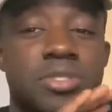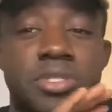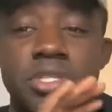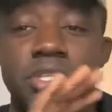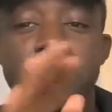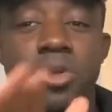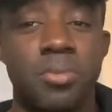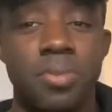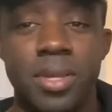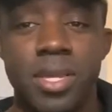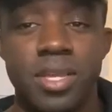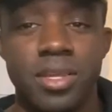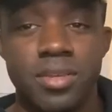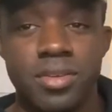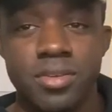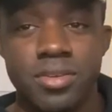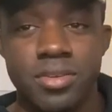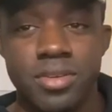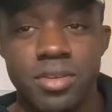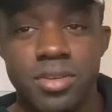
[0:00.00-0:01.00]
do me,
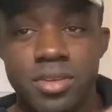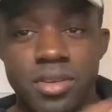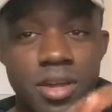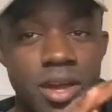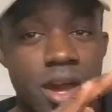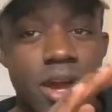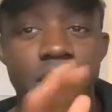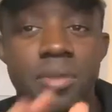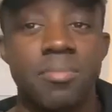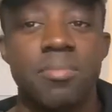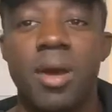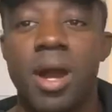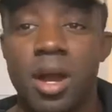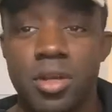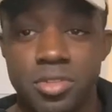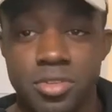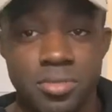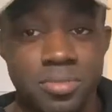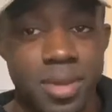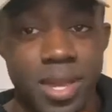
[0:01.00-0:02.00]

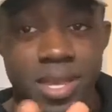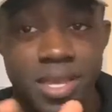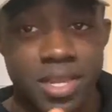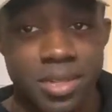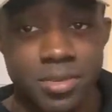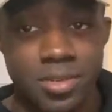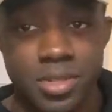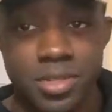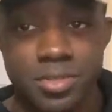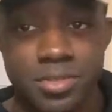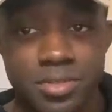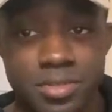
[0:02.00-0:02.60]
unbothered by anyone.